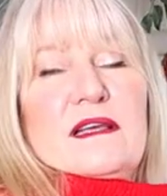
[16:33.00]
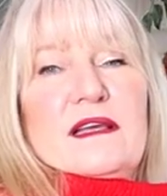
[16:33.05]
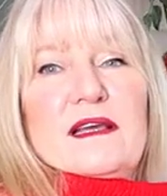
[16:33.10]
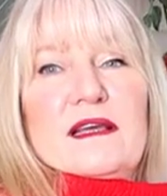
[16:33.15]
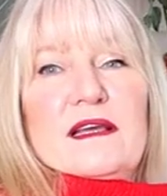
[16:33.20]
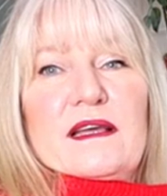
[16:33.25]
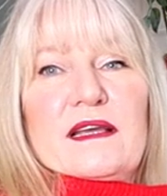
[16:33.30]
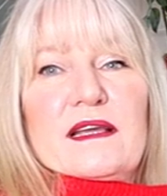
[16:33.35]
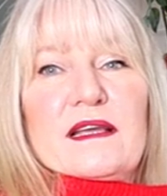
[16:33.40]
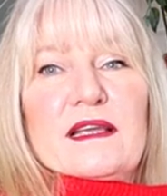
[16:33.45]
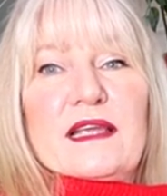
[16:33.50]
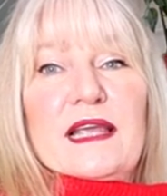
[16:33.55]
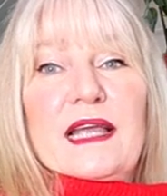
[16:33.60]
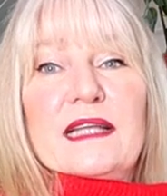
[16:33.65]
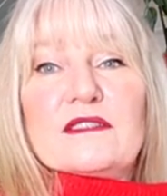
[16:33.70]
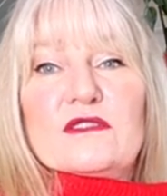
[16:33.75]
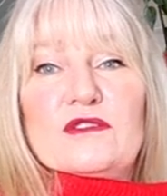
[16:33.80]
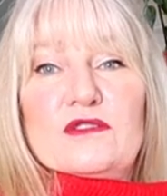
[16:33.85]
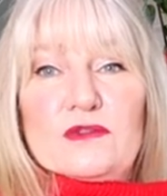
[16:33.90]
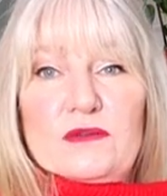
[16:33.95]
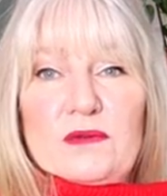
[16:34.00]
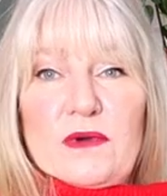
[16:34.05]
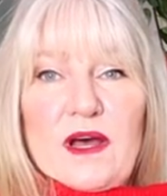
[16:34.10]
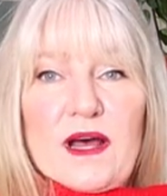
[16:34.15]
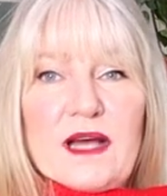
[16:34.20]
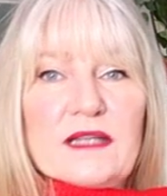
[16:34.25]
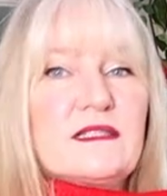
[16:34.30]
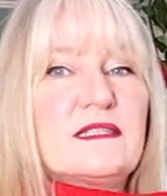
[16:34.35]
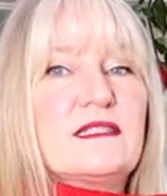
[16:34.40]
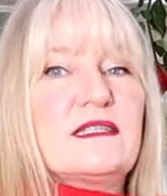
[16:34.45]
uh, get too
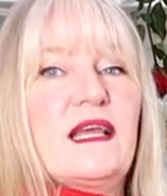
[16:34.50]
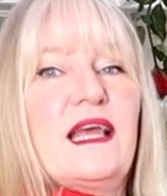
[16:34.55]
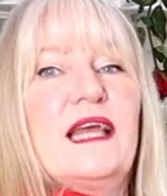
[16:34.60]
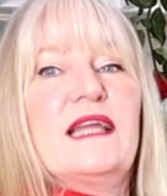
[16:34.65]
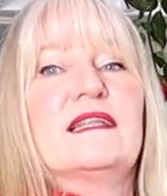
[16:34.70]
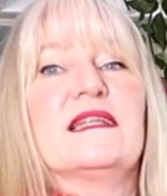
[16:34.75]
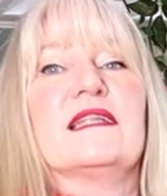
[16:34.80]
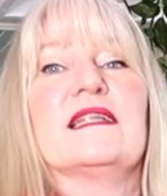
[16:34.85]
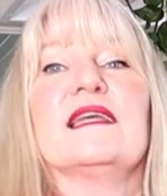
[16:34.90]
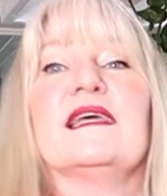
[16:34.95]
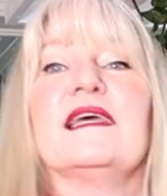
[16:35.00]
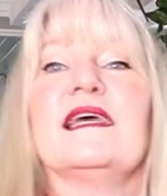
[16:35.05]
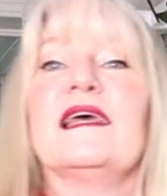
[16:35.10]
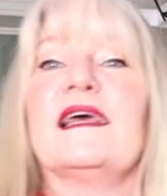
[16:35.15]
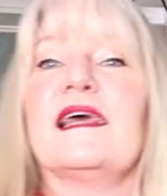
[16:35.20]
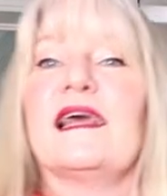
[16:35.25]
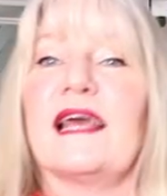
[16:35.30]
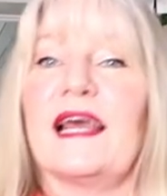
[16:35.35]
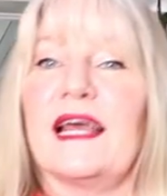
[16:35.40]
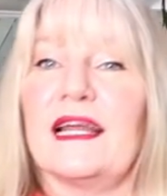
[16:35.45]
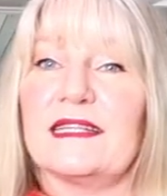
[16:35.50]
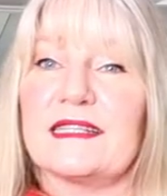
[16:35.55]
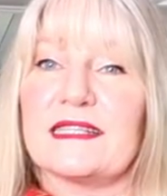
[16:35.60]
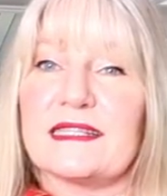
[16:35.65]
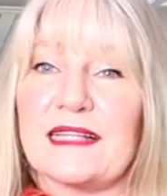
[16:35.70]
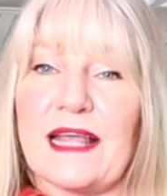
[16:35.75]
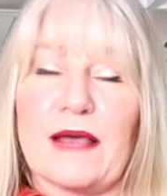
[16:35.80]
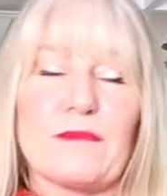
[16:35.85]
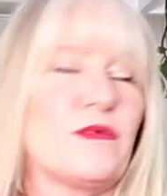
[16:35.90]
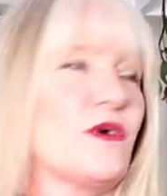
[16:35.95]
hot and and
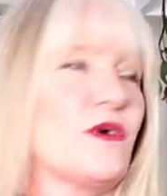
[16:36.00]
snap